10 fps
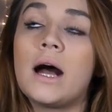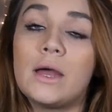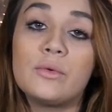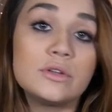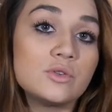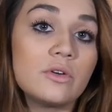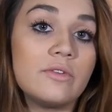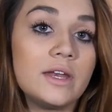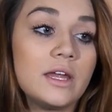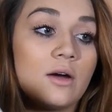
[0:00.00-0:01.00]
I will do a
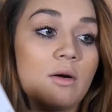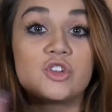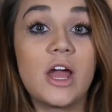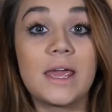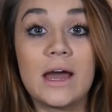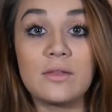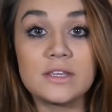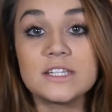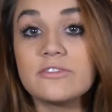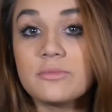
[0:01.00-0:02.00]
video trying out
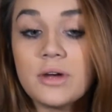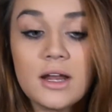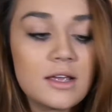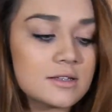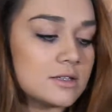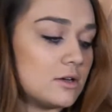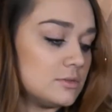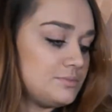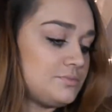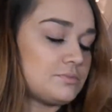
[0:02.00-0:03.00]
these different products, so
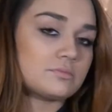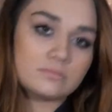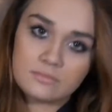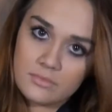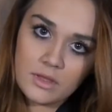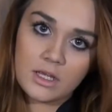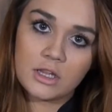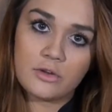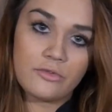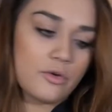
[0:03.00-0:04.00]
you
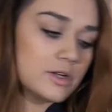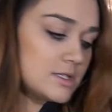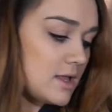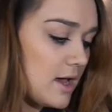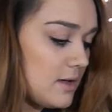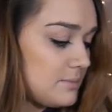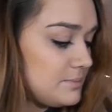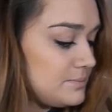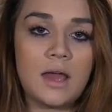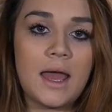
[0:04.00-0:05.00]
can look forward to that.
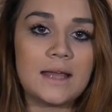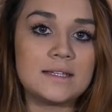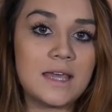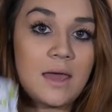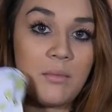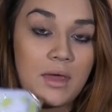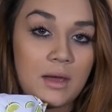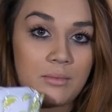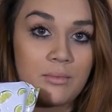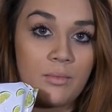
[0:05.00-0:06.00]
I had to get
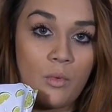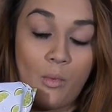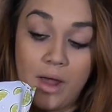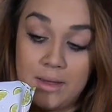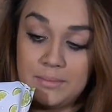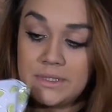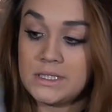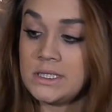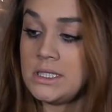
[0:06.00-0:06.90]
makeup wipes.